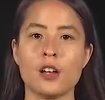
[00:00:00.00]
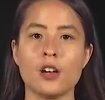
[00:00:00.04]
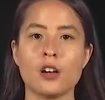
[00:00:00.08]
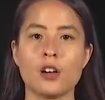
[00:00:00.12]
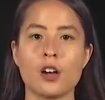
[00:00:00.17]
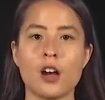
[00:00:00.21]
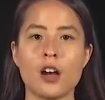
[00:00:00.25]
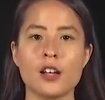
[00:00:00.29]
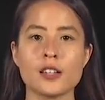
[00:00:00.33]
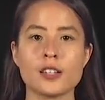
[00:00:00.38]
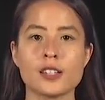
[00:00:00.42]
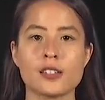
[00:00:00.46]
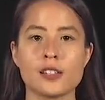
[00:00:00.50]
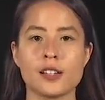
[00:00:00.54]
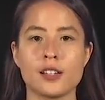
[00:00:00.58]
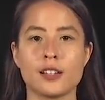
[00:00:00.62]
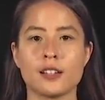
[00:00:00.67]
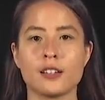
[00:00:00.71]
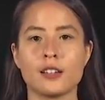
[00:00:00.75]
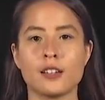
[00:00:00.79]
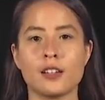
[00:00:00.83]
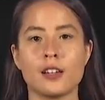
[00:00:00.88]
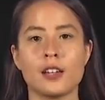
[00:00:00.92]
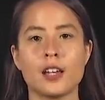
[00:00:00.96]

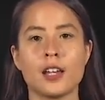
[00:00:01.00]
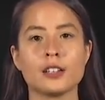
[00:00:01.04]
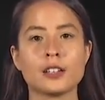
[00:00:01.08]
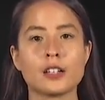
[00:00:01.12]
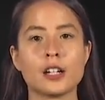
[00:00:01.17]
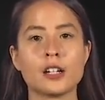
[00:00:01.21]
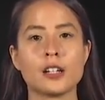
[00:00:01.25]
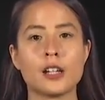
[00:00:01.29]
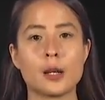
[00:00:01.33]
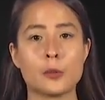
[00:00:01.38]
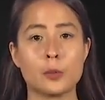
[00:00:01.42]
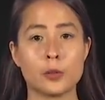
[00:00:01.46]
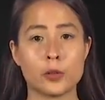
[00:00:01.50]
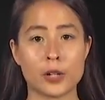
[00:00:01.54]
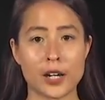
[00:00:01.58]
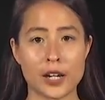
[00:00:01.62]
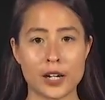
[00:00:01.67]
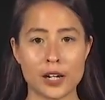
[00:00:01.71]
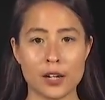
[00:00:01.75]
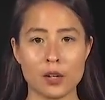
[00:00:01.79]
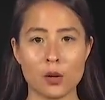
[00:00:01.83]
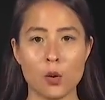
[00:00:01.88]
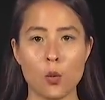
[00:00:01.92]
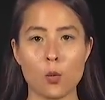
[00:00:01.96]
costing, and
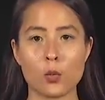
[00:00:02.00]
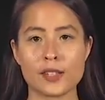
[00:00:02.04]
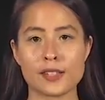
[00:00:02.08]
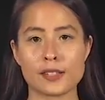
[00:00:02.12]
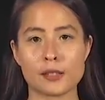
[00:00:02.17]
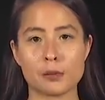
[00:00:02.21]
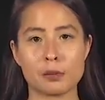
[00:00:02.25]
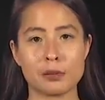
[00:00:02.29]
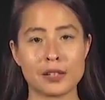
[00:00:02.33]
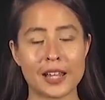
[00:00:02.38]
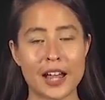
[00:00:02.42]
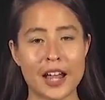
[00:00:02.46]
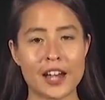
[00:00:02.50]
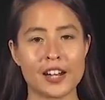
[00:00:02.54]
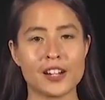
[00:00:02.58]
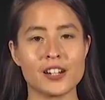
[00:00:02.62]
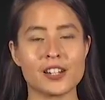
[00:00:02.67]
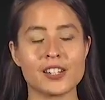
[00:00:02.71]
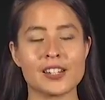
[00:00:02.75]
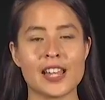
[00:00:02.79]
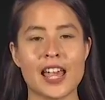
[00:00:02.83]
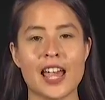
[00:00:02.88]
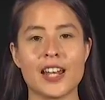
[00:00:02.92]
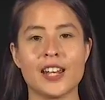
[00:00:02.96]
collaborating with
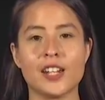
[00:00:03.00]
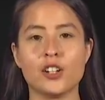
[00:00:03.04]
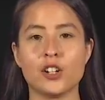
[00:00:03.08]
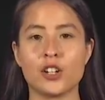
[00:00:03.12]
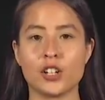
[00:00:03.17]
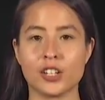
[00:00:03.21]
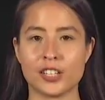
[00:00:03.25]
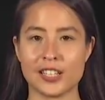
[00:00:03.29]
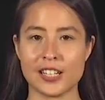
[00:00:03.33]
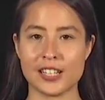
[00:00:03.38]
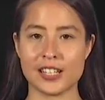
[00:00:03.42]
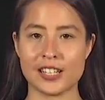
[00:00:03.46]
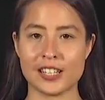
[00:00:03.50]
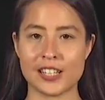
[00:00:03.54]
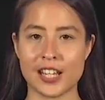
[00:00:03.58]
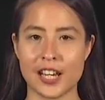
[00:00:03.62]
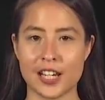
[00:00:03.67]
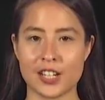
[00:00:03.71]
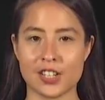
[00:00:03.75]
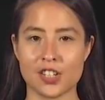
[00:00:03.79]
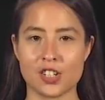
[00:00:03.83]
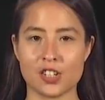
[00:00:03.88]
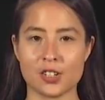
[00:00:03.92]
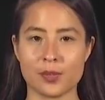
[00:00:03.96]
suppliers at an early
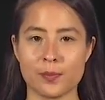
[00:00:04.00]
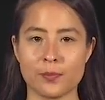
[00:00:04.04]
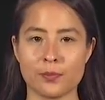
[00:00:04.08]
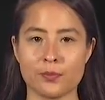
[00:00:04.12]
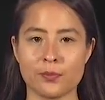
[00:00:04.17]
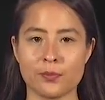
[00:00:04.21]
stage.